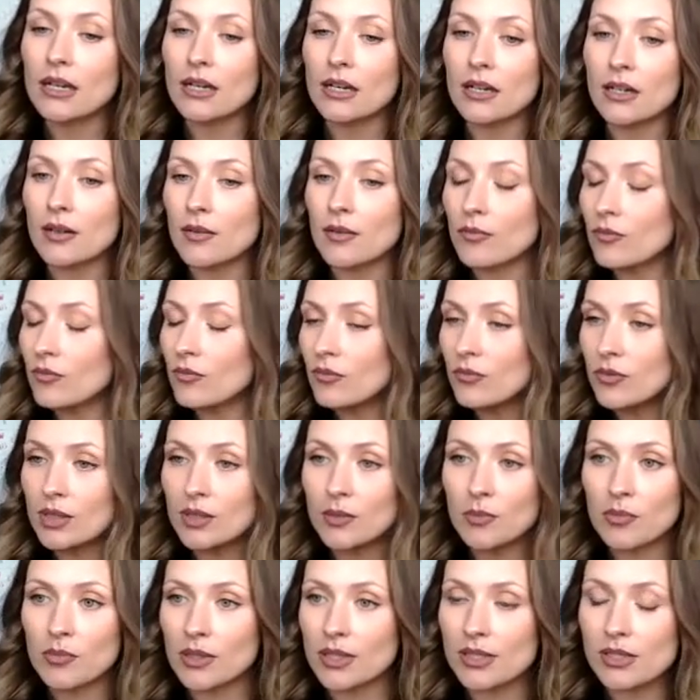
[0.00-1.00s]

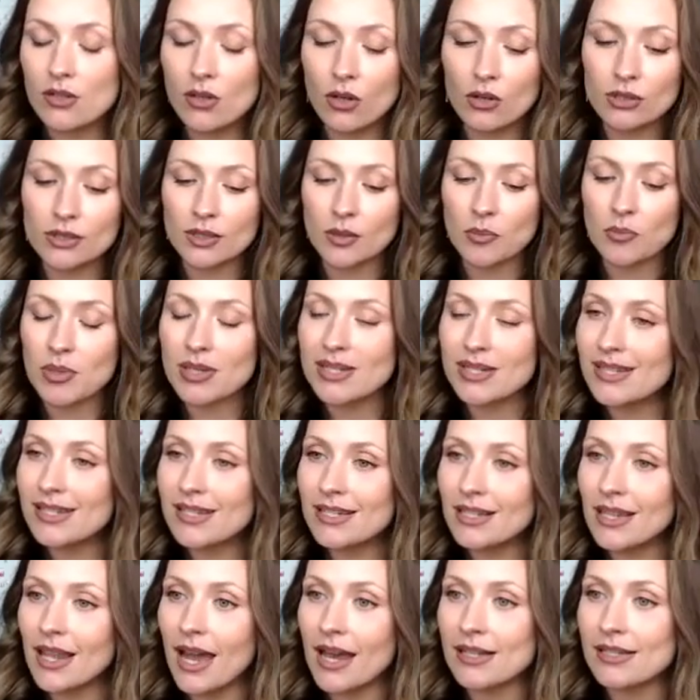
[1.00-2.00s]
Let's call it a
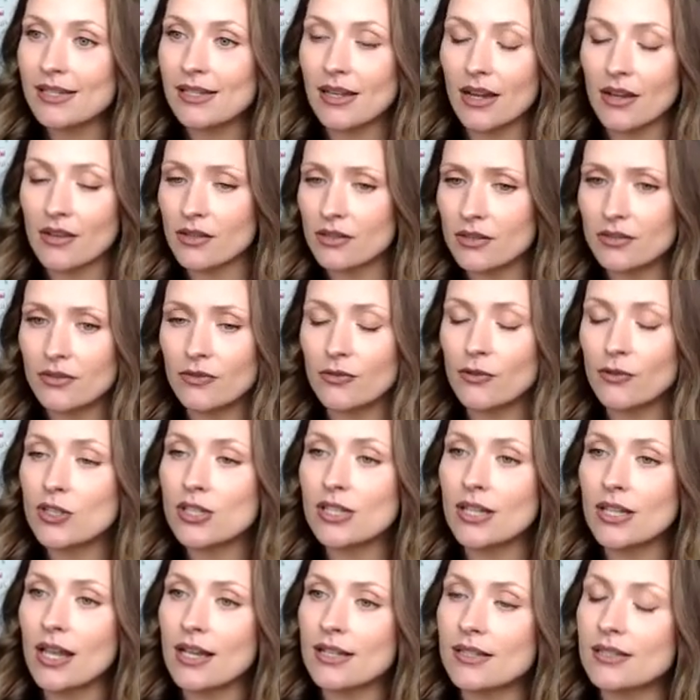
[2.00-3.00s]
business class, either
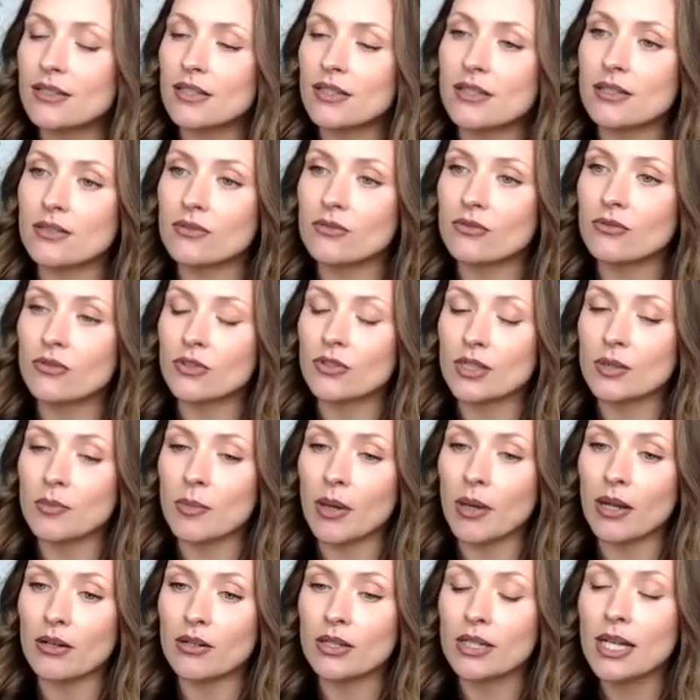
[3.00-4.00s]
first class, doesn't really
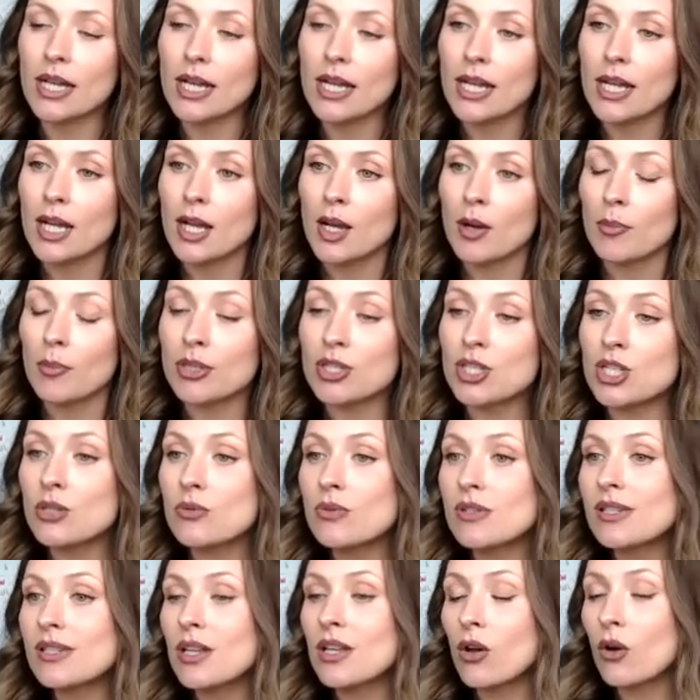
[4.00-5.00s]
matter. But she
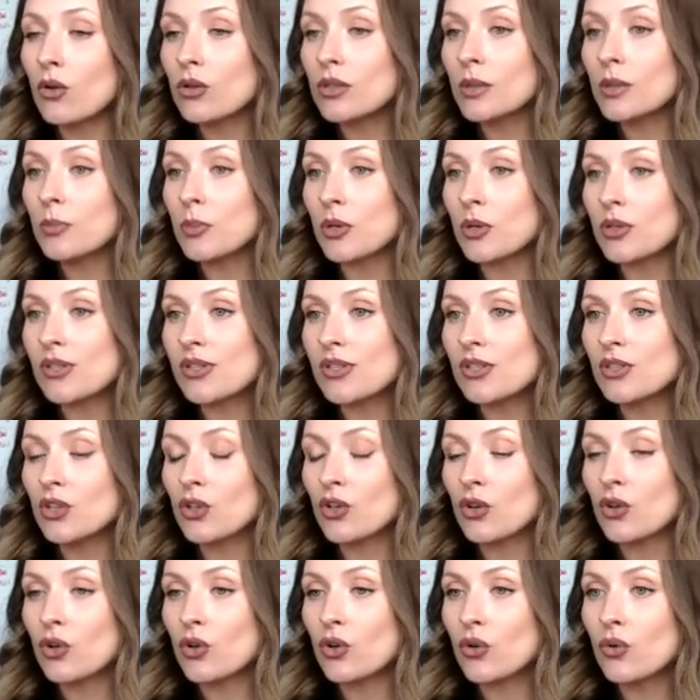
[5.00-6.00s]
was the only person
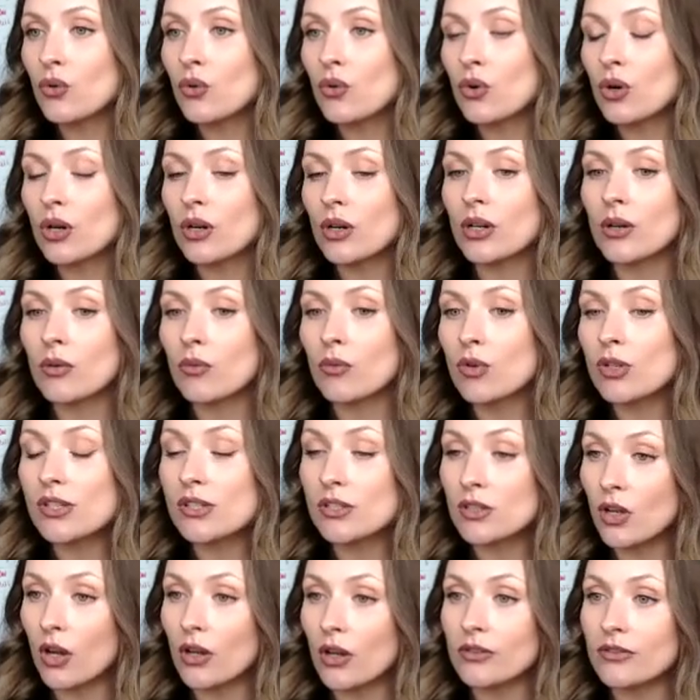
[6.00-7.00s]
who
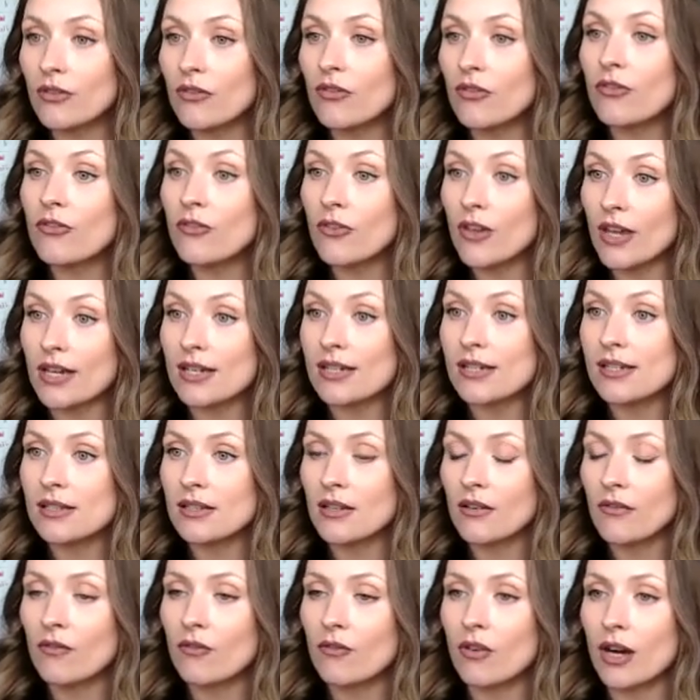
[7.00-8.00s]
was not
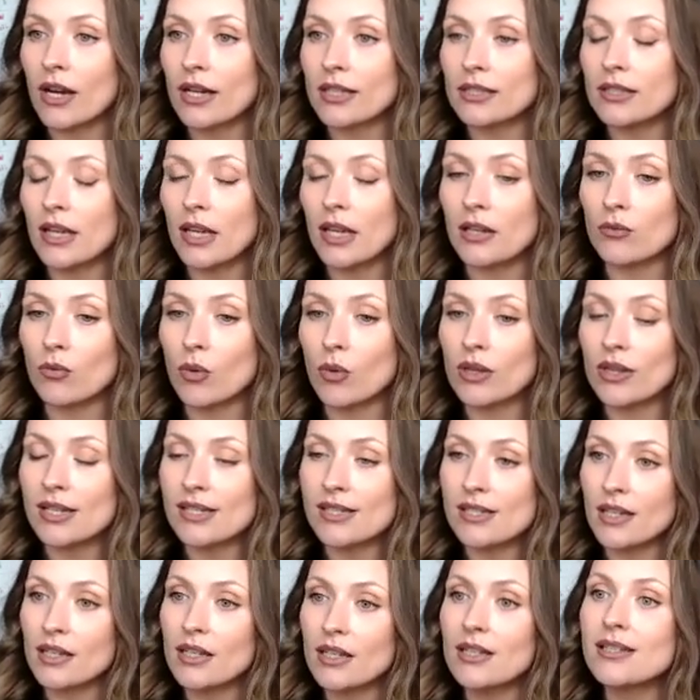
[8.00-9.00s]
fixed, right? And when the
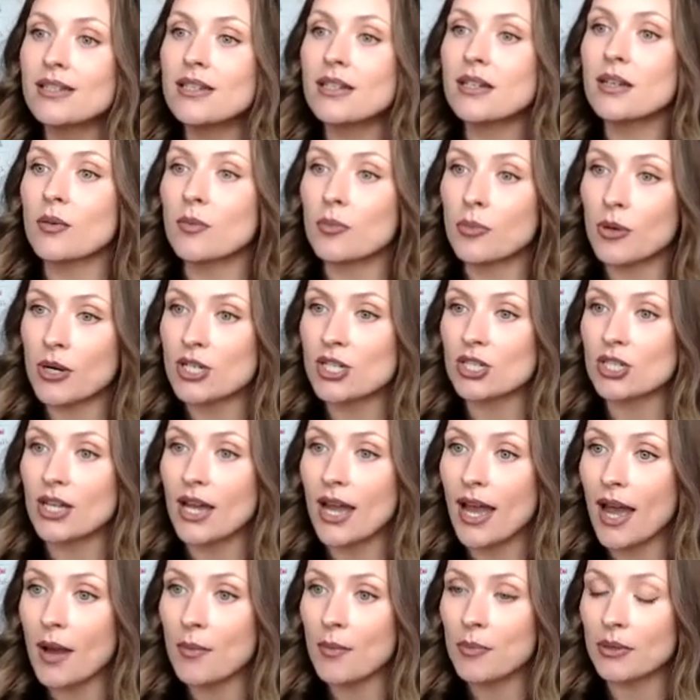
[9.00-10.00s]
sudden decompression
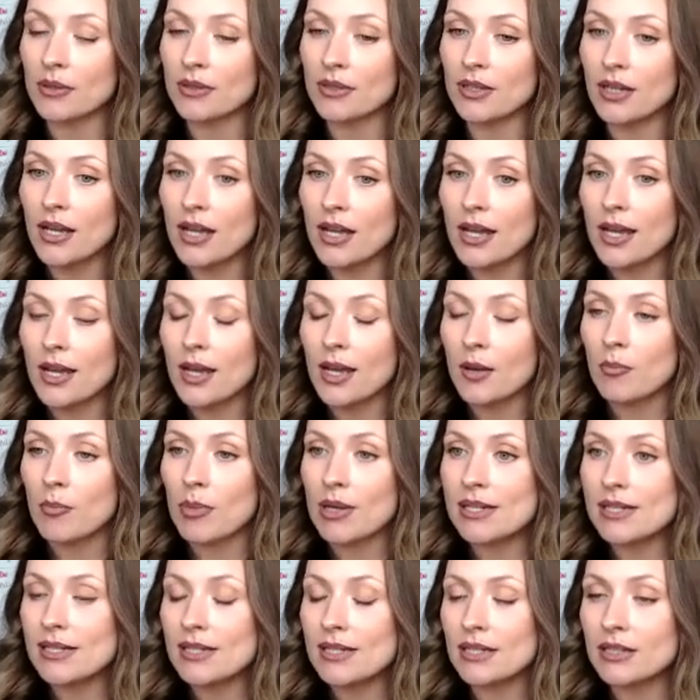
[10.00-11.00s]
happened,
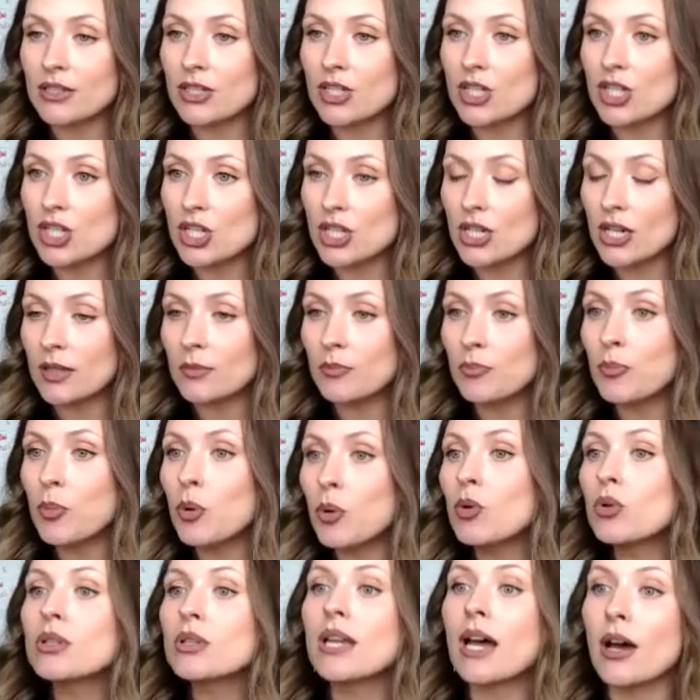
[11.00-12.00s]
basically she got
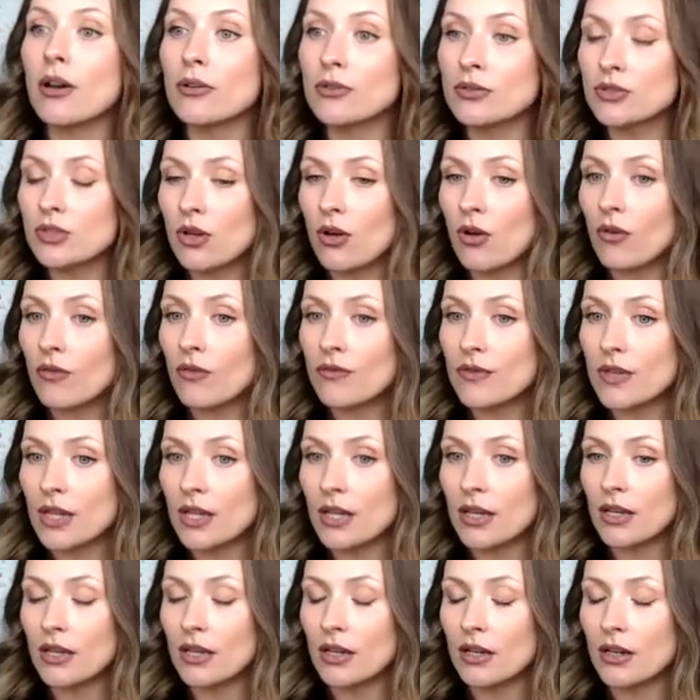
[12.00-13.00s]
pulled out of
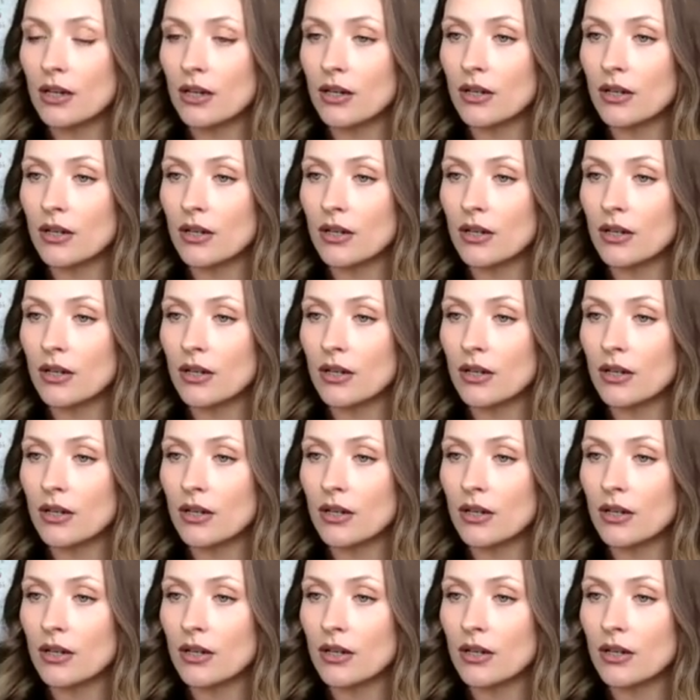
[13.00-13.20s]
the